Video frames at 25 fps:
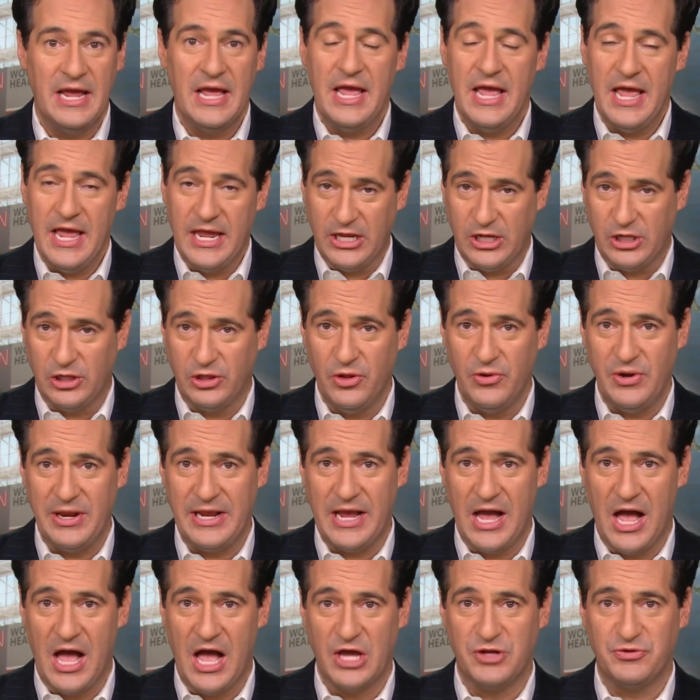including
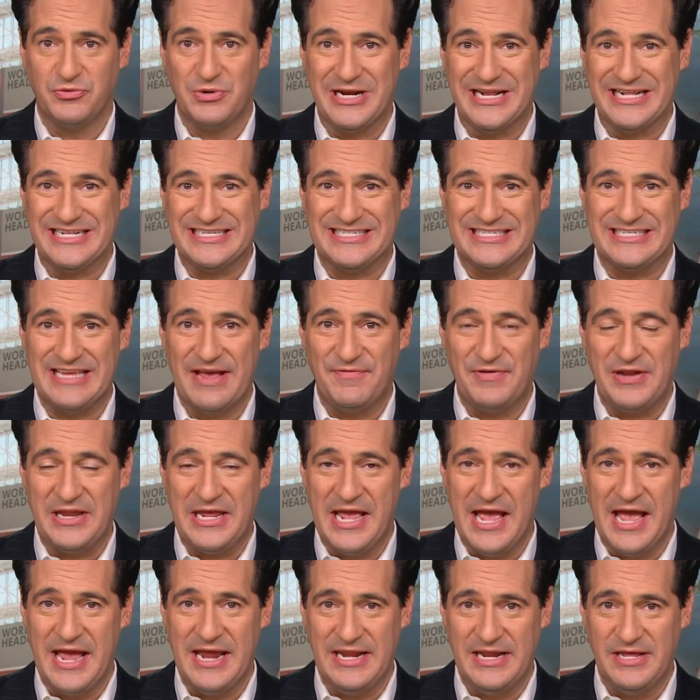one hundred
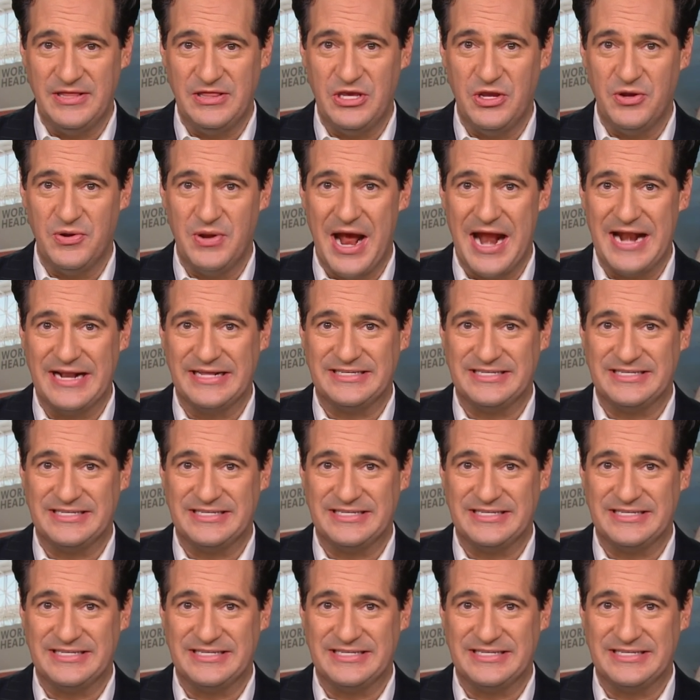seventy-eight in the United